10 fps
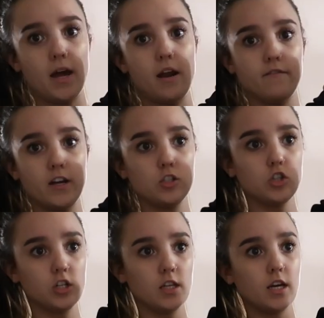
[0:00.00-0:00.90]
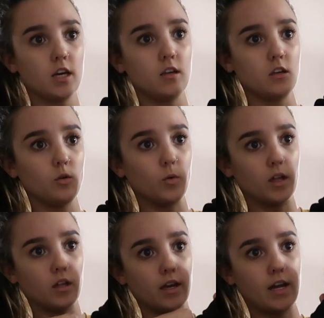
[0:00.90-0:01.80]
But eventually you
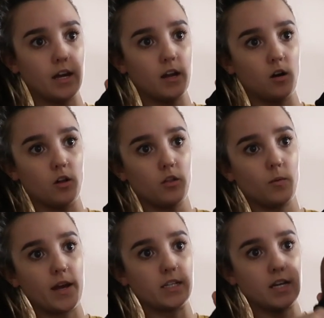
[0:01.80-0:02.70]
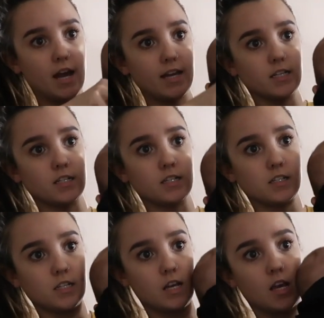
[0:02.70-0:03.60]
will get it all the way
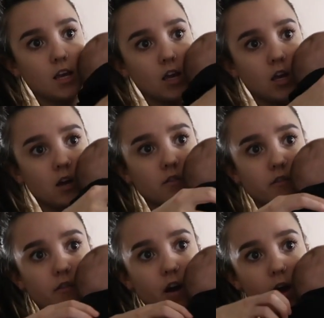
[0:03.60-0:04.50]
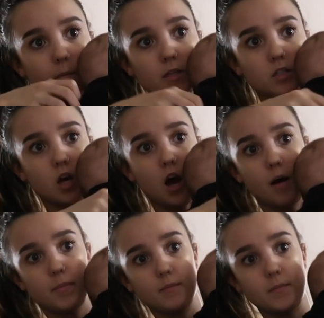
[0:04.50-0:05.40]
tightened from
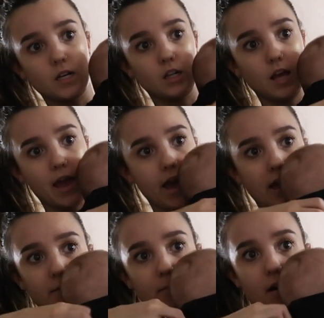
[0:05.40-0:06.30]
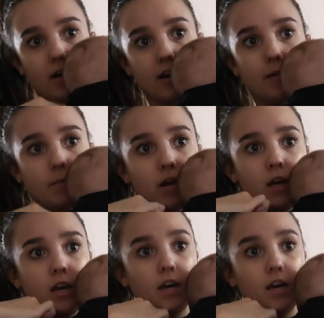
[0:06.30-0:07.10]
top, middle, and bottom.